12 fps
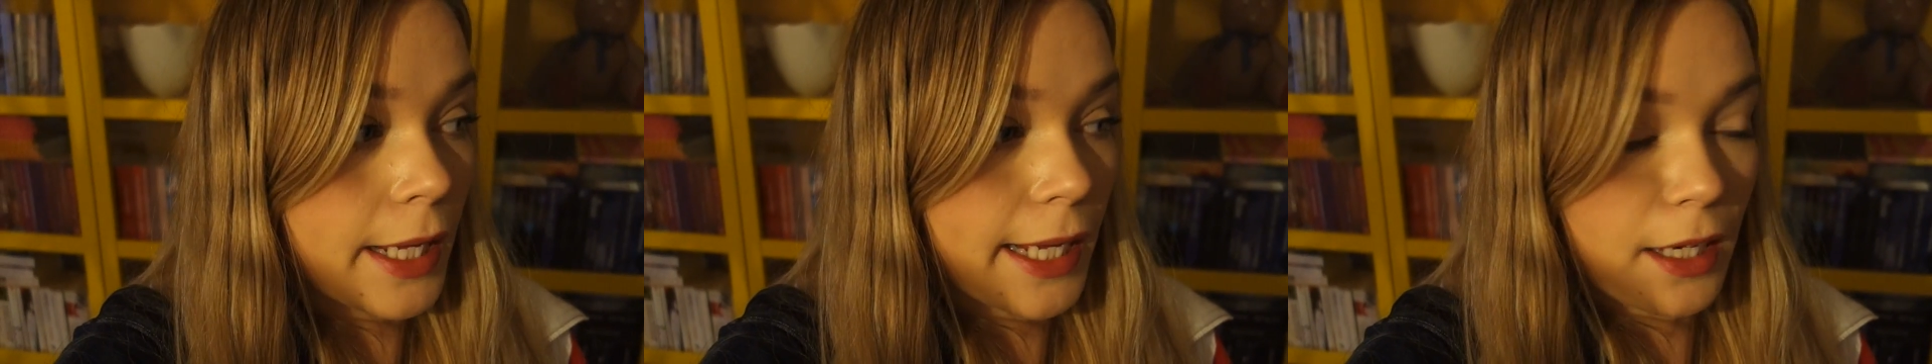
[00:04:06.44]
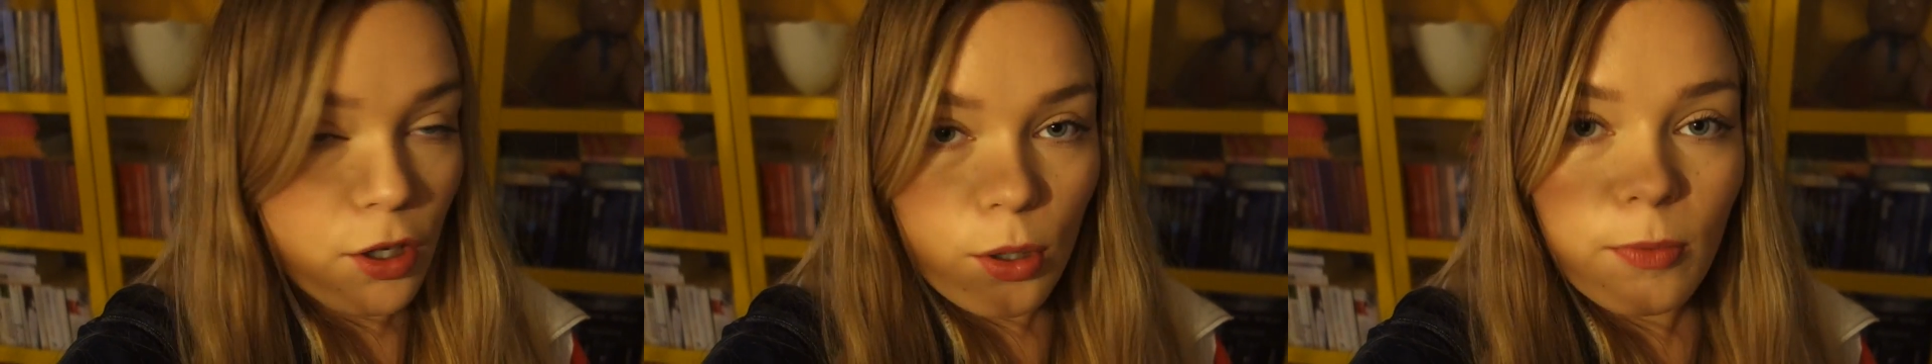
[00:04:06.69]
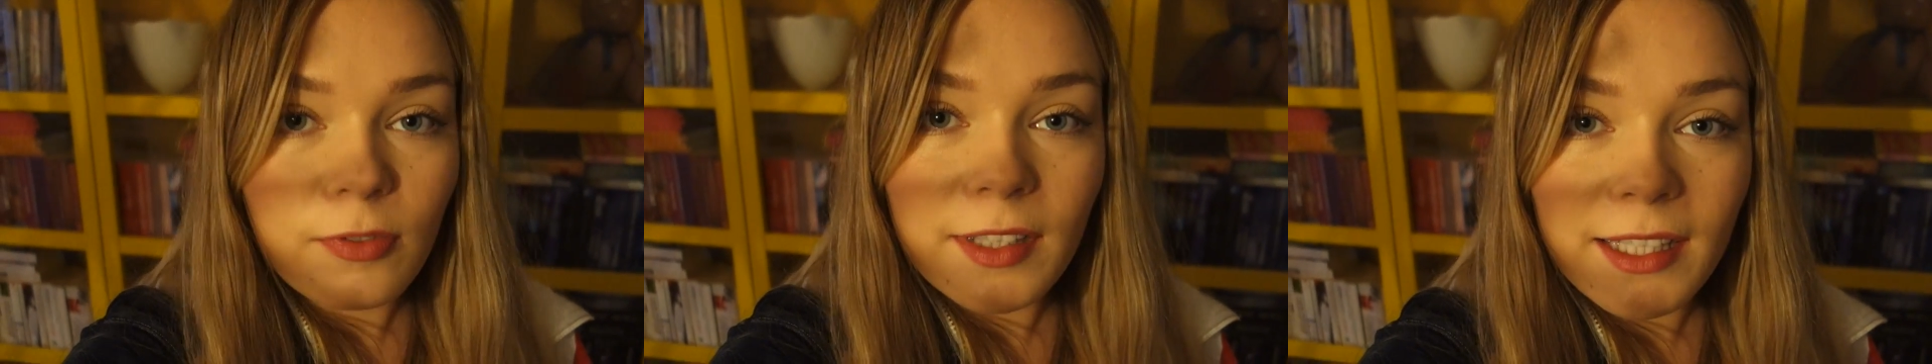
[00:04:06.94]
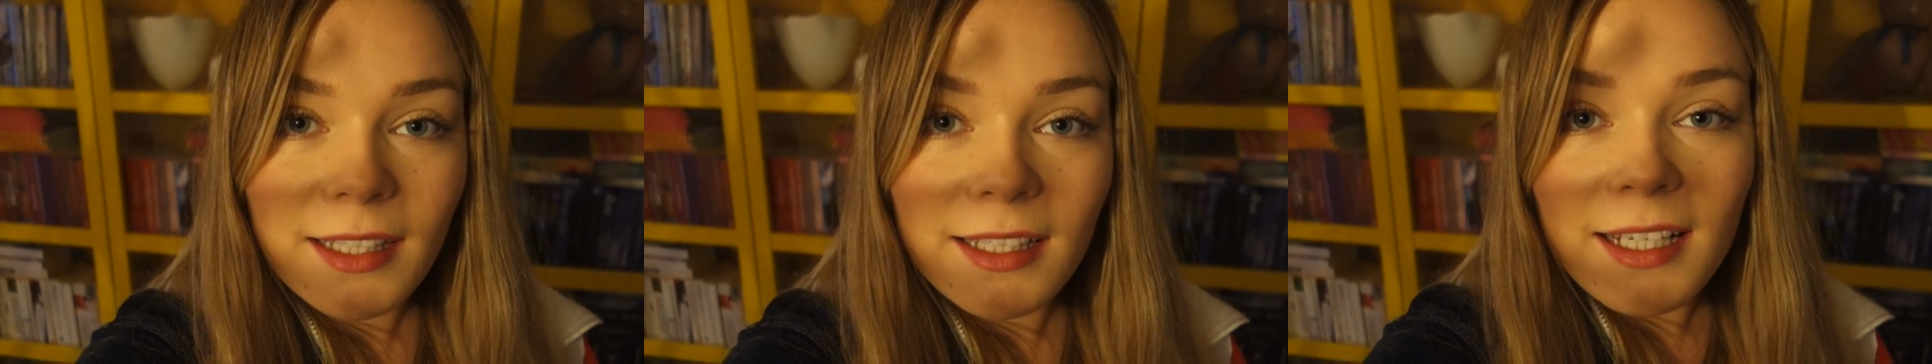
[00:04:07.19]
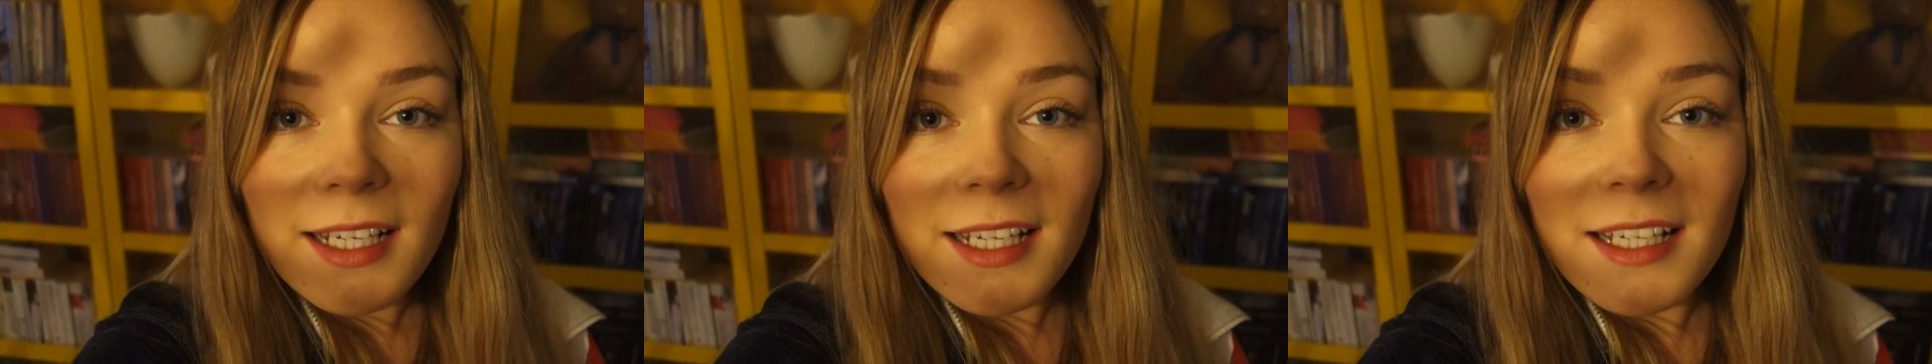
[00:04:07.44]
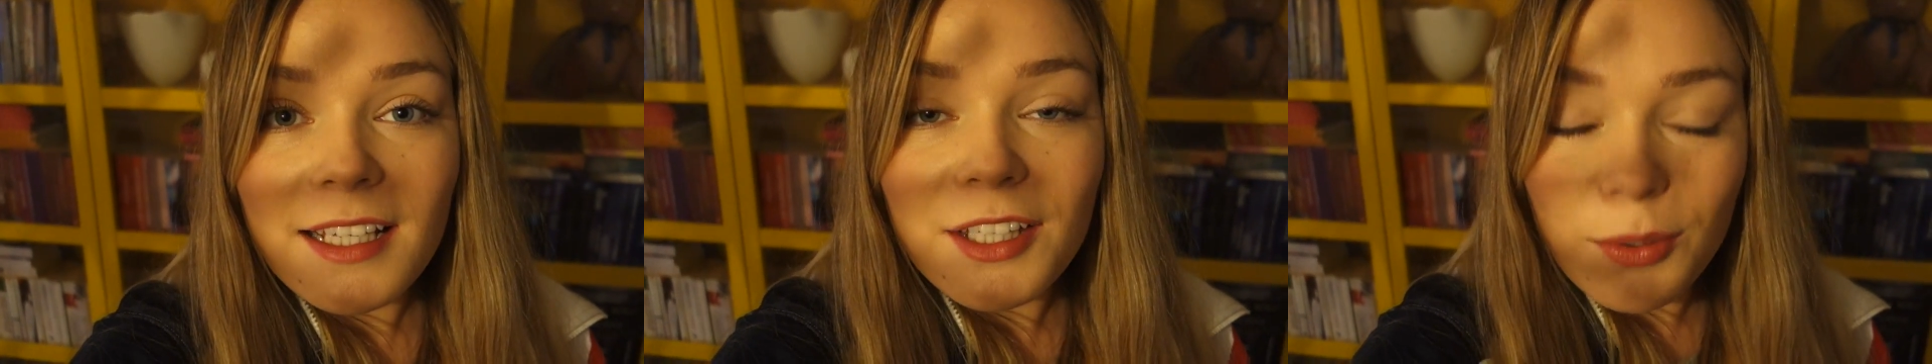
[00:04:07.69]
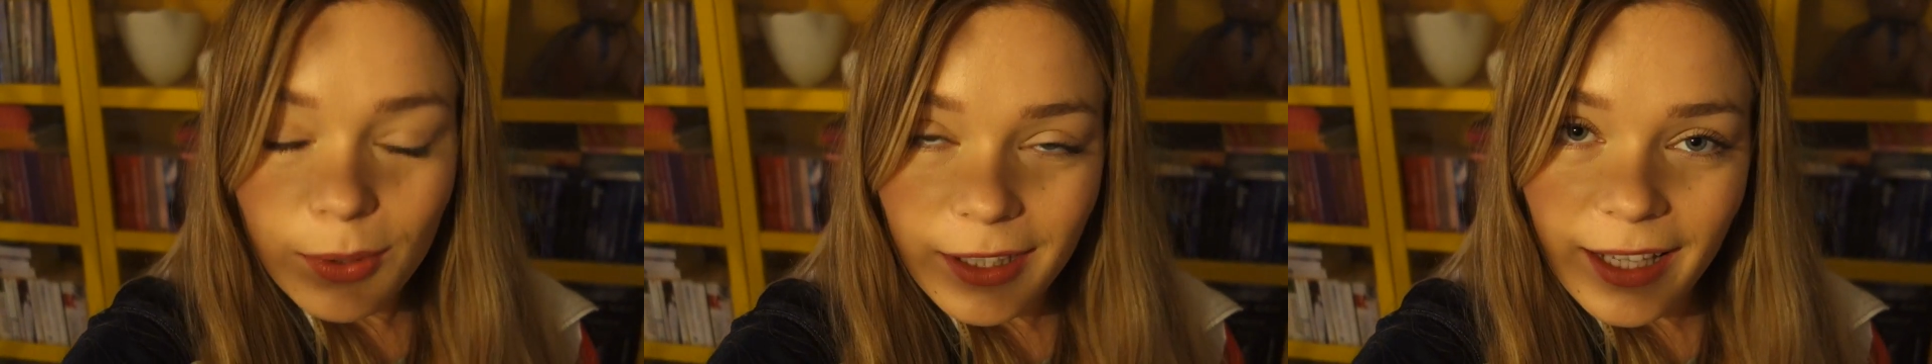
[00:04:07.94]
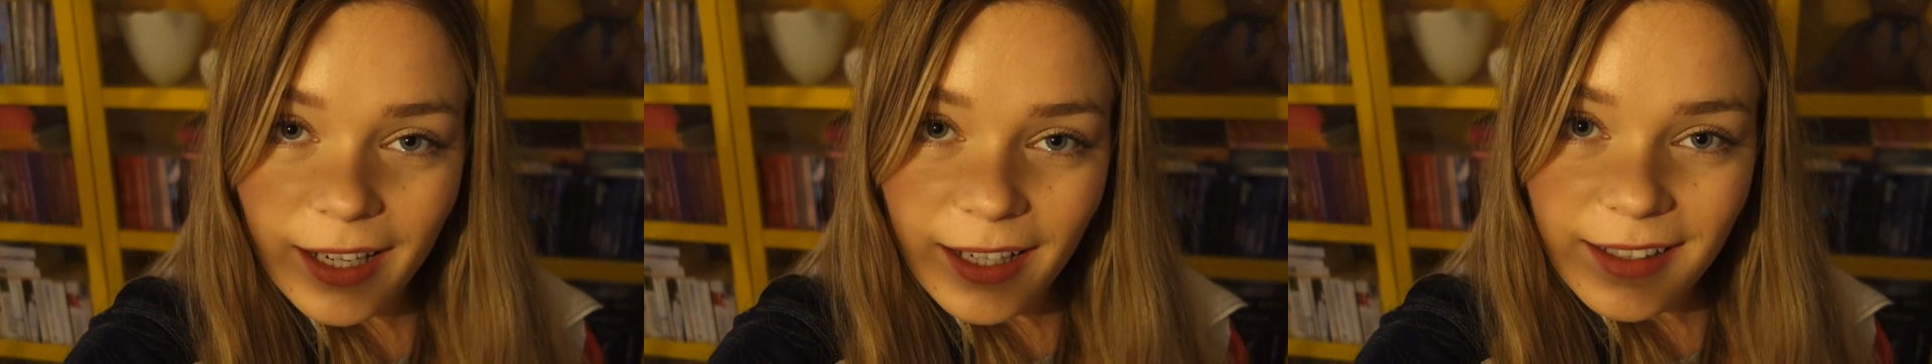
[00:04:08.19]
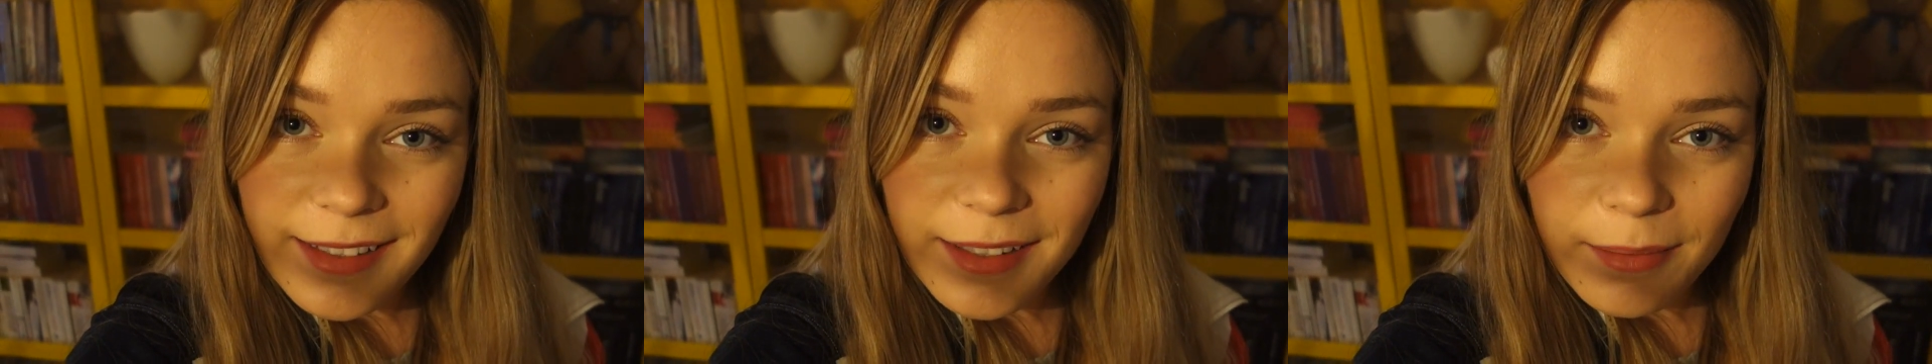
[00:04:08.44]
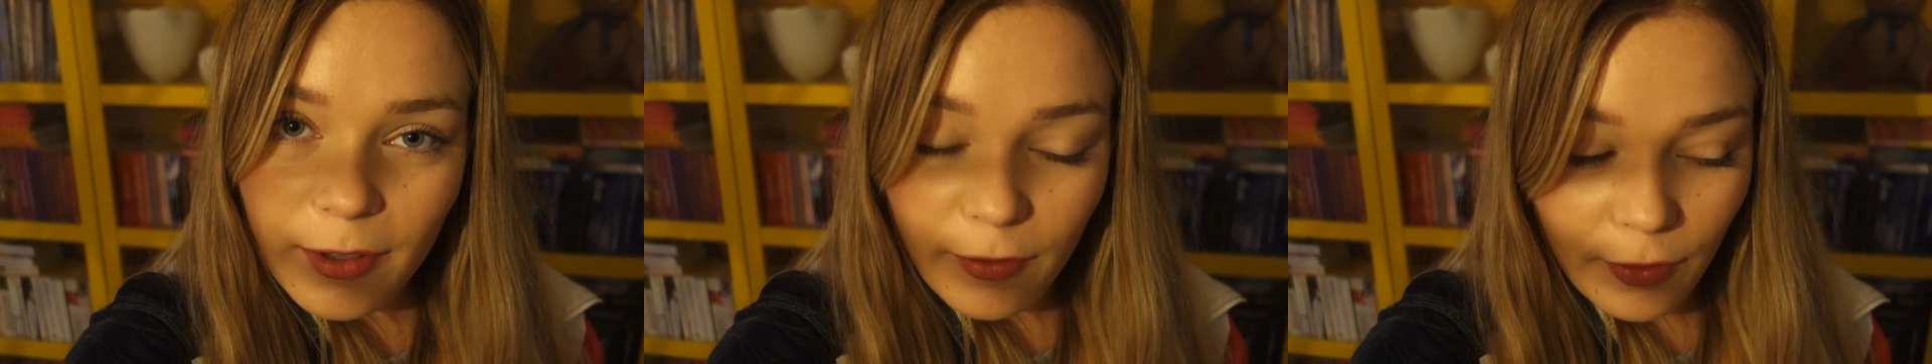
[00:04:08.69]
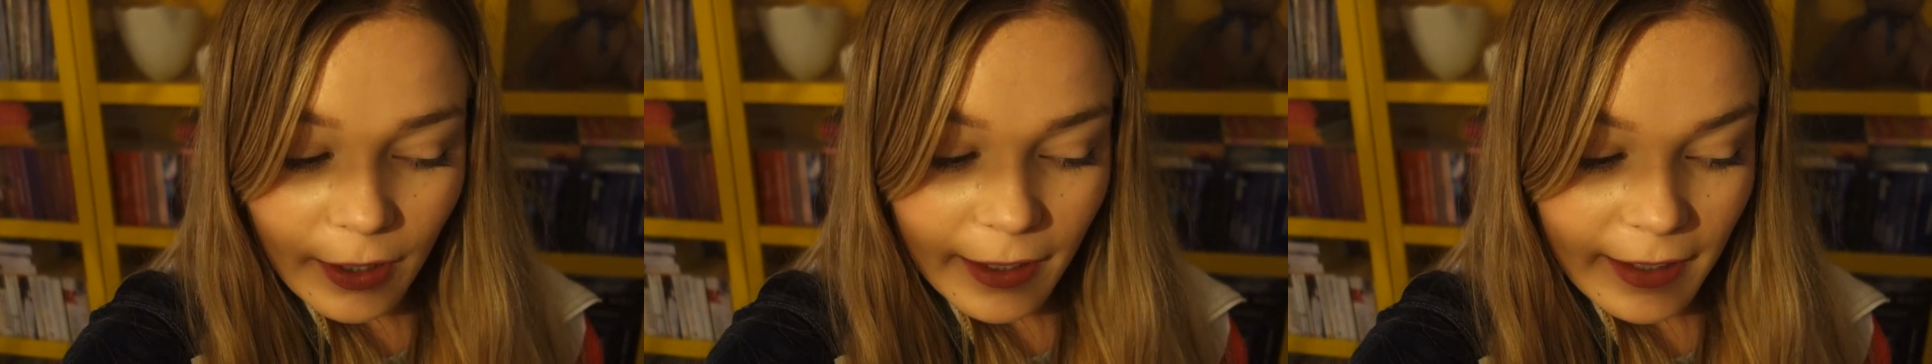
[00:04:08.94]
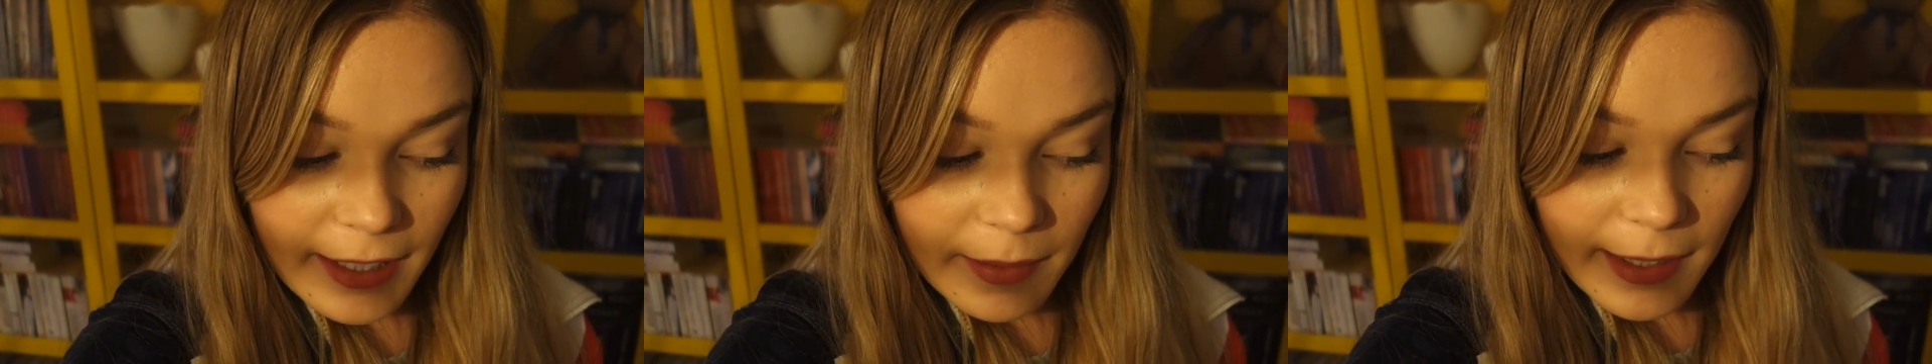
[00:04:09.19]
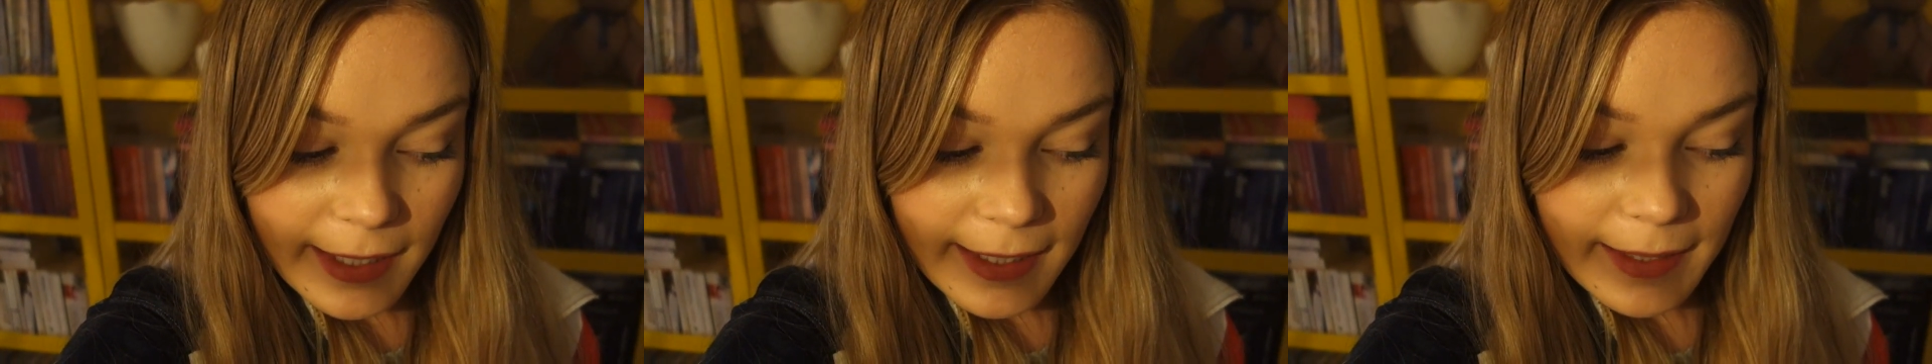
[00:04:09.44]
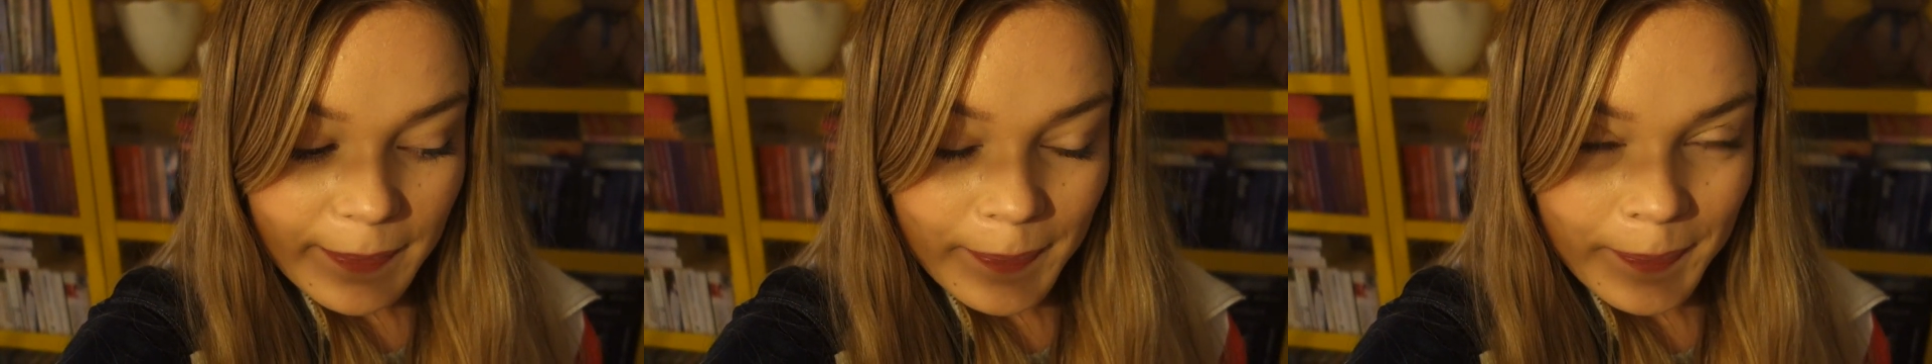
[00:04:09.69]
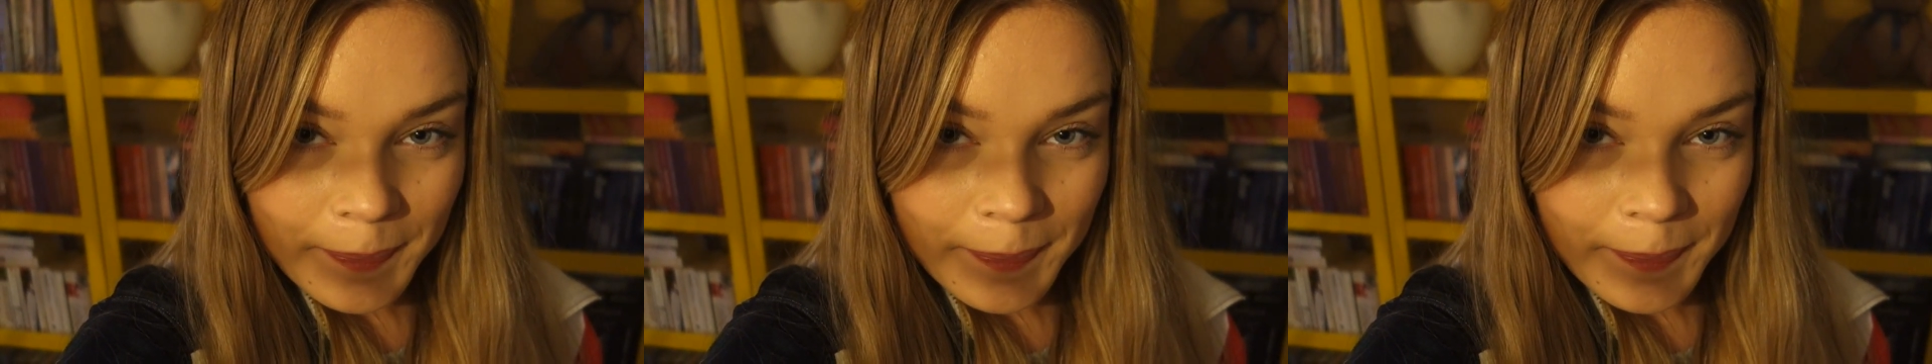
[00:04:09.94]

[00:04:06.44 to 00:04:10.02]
And hopefully, you will get it before Christmas.